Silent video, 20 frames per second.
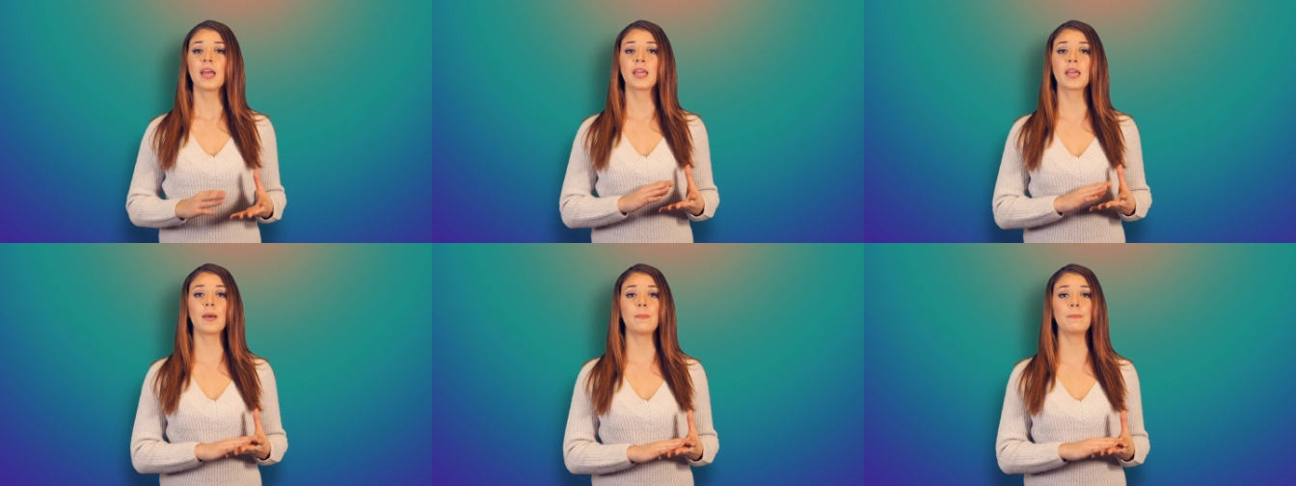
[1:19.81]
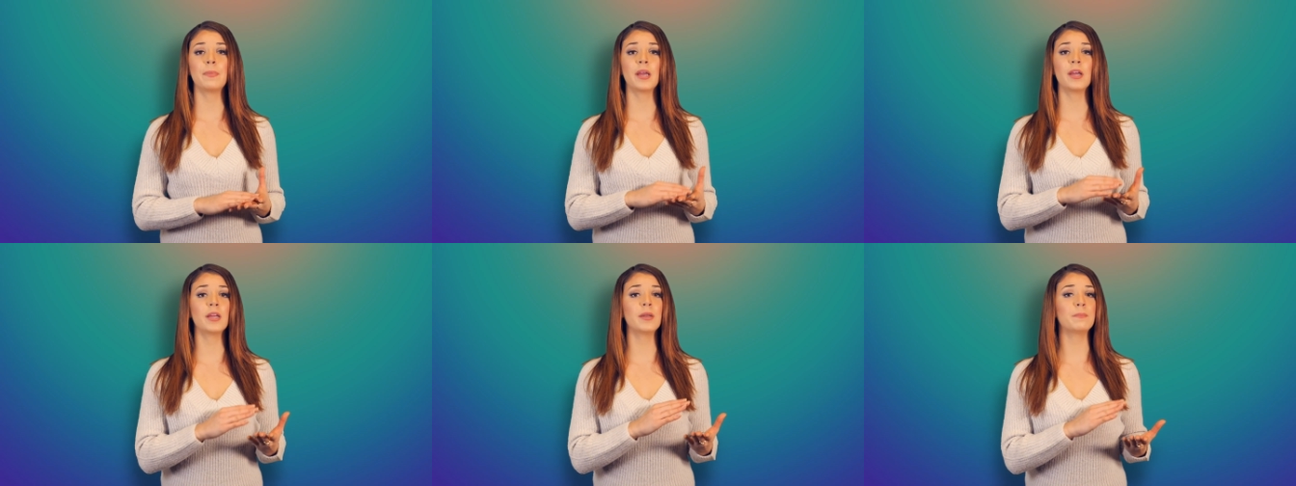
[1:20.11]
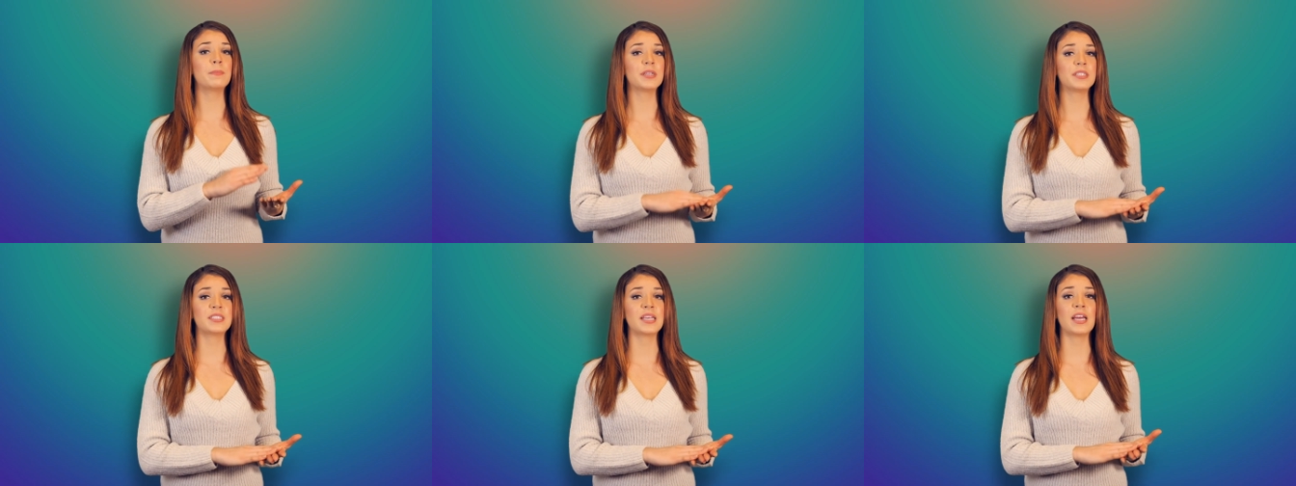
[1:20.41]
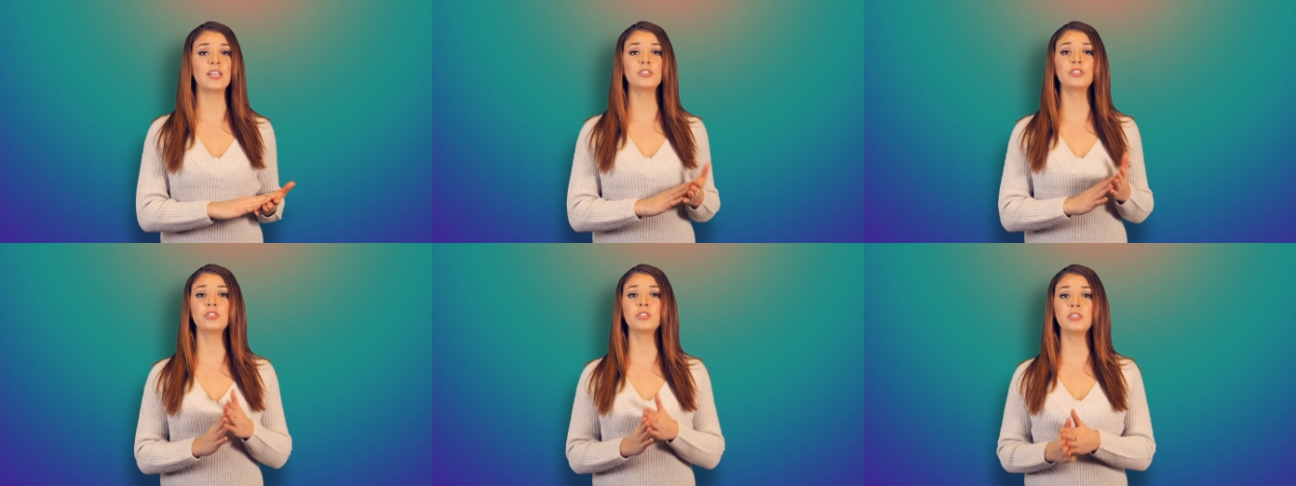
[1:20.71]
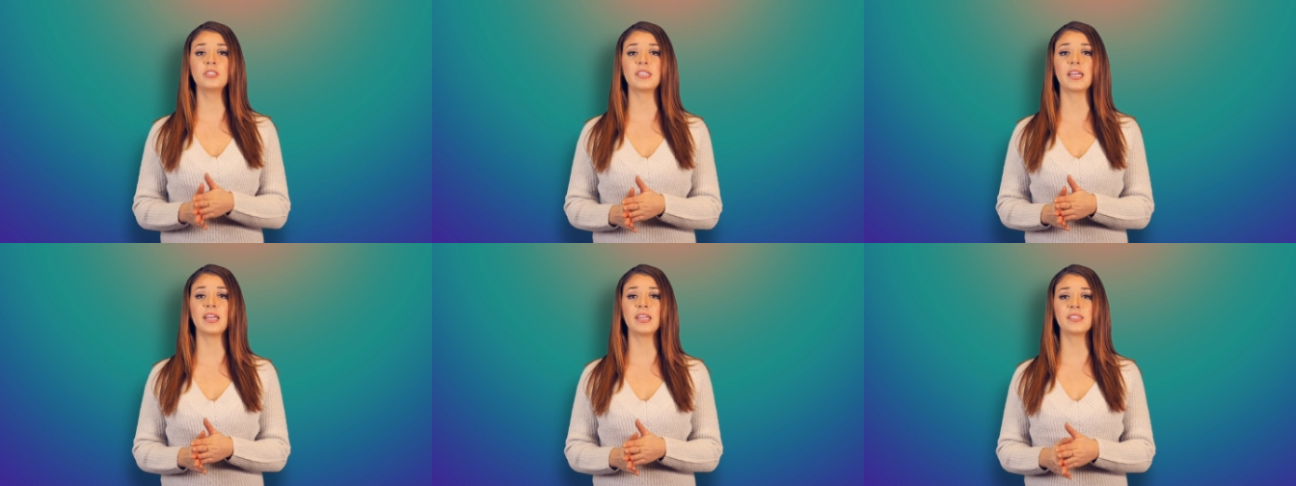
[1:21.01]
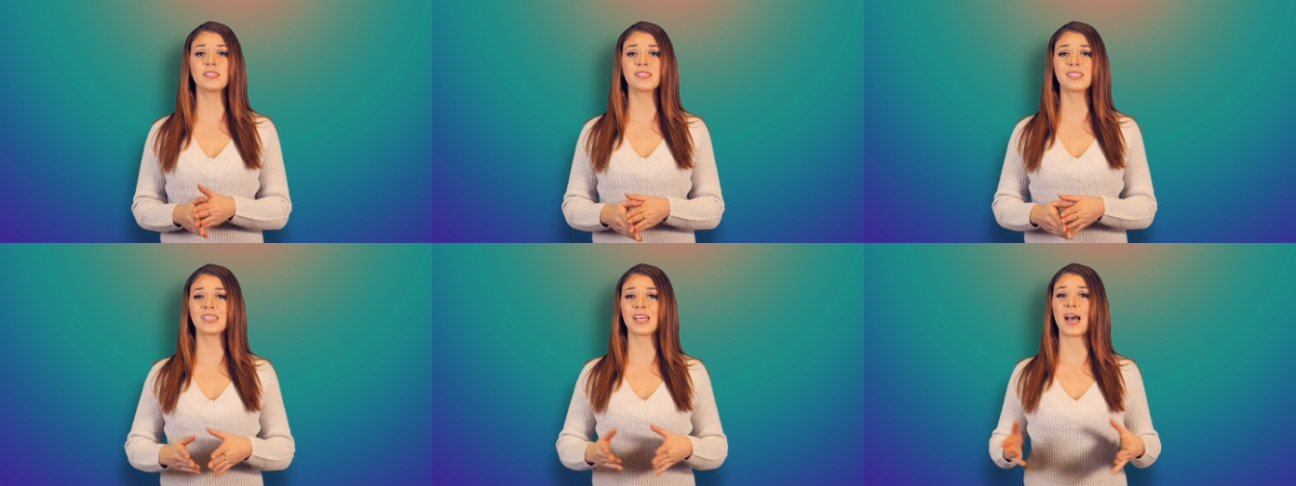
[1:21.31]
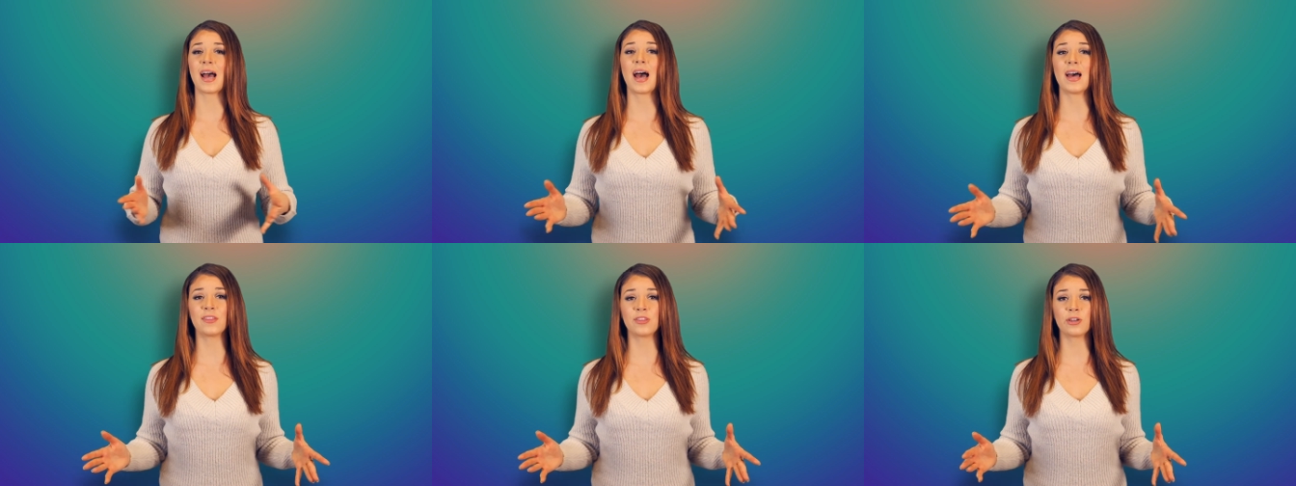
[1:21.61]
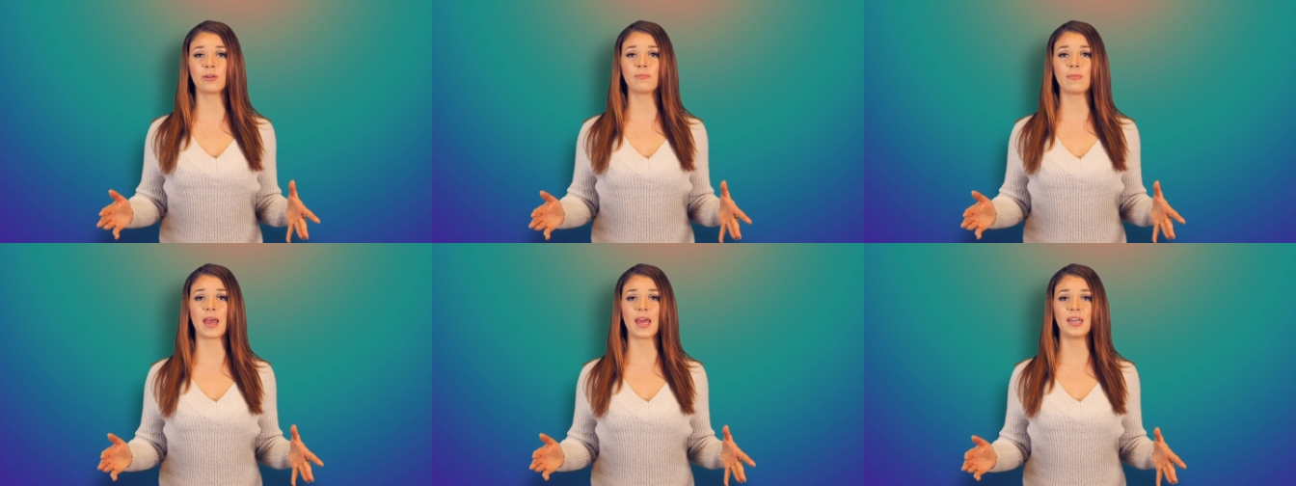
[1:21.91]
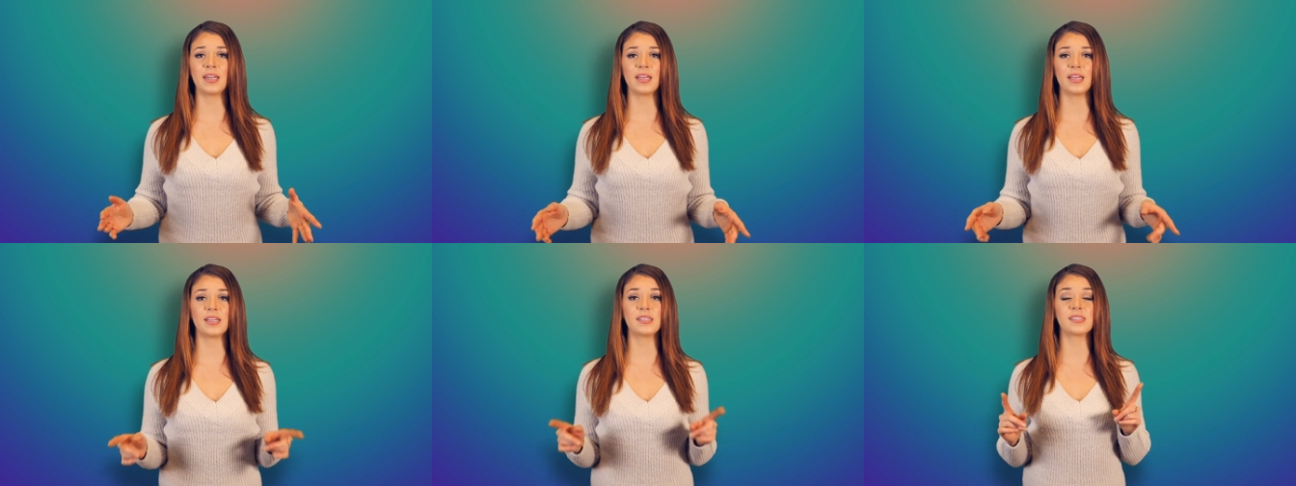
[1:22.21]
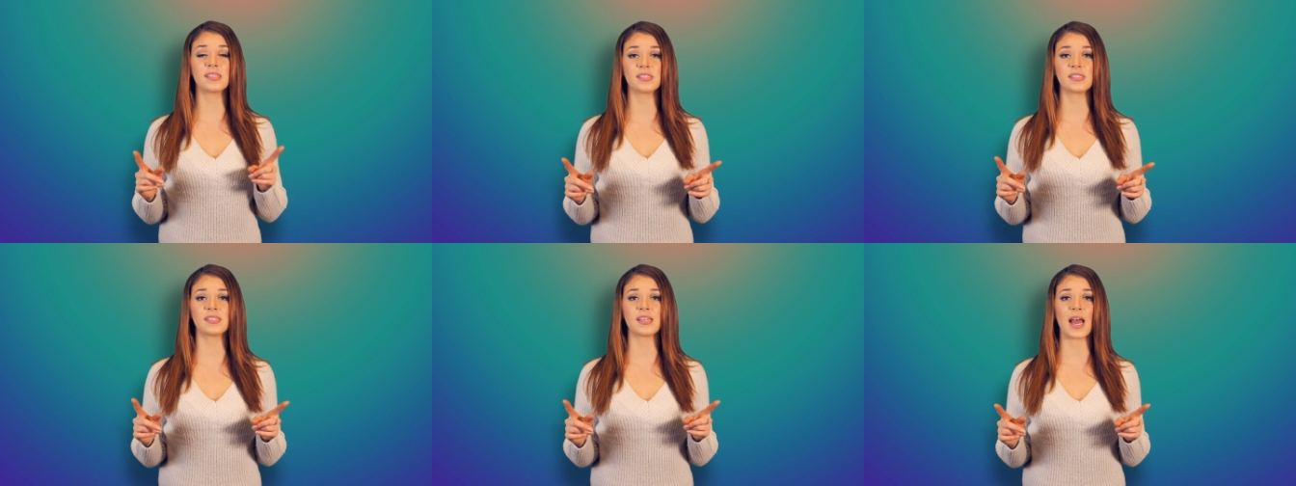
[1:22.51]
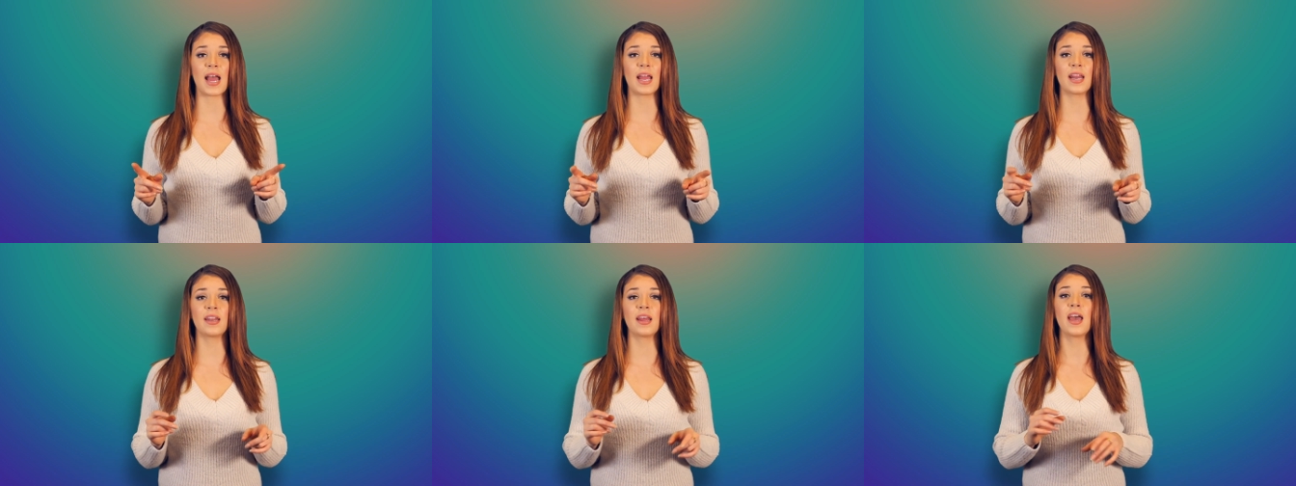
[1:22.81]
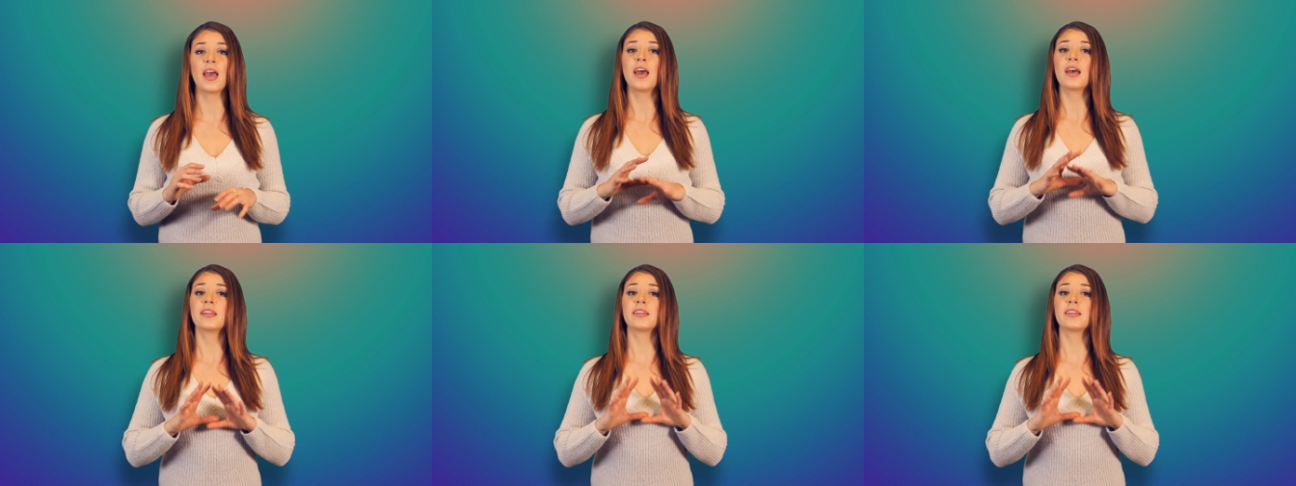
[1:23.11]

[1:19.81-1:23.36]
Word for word: comparing potential dates to other men is a sign